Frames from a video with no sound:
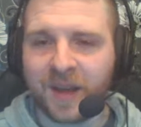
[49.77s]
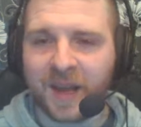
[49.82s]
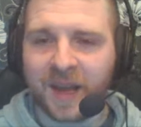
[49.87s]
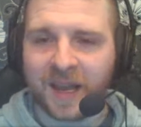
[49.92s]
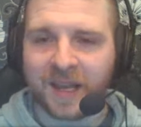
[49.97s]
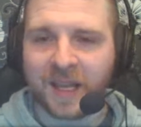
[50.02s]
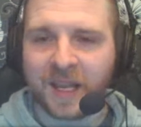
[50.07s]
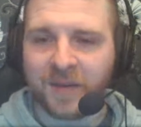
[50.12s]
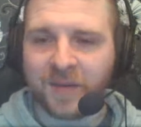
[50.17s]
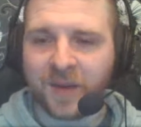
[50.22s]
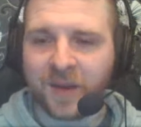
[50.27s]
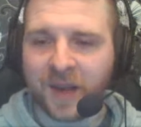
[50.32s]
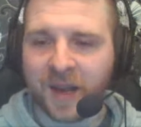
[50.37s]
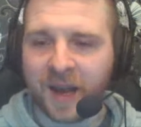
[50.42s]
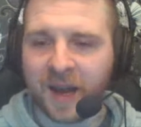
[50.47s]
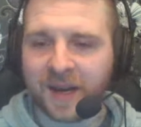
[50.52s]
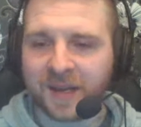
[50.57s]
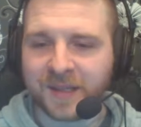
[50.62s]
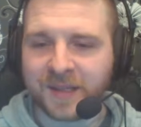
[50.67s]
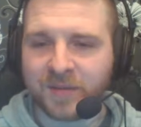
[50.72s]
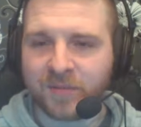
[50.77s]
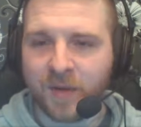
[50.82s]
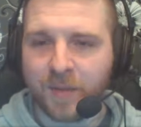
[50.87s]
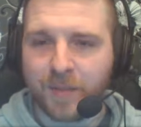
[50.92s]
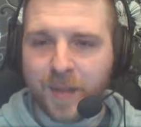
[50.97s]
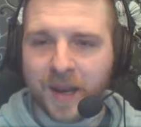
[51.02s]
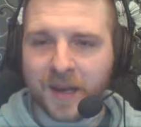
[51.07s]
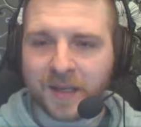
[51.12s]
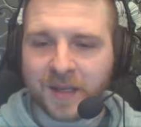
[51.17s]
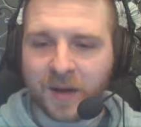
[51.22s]
and give you guys the
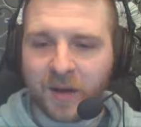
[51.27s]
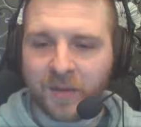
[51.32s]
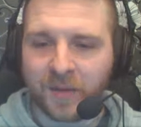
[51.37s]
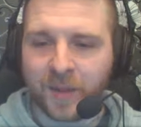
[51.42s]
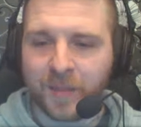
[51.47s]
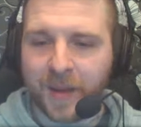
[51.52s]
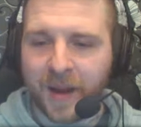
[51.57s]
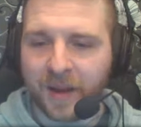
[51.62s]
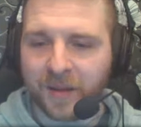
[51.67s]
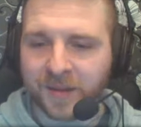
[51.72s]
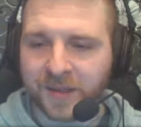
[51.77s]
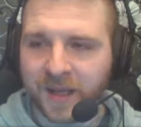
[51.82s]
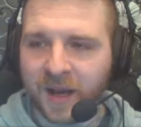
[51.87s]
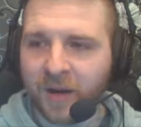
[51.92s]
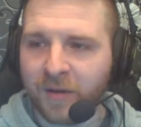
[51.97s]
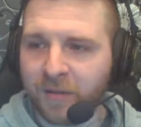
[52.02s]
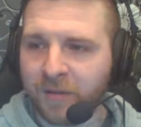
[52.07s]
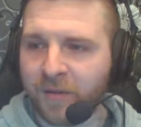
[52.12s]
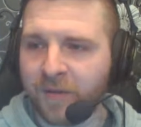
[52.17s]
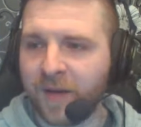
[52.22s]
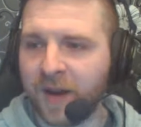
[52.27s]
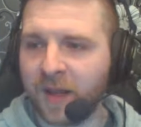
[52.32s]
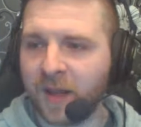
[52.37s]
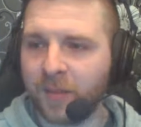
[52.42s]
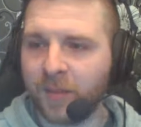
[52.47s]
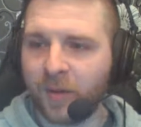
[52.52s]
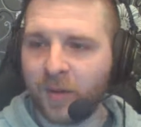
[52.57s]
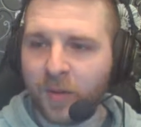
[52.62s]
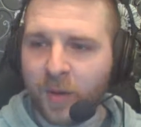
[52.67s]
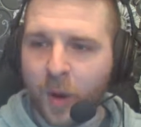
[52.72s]
remainder of the battles that are
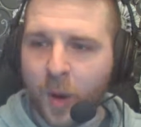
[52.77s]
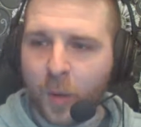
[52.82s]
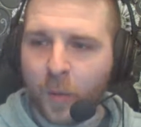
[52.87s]
available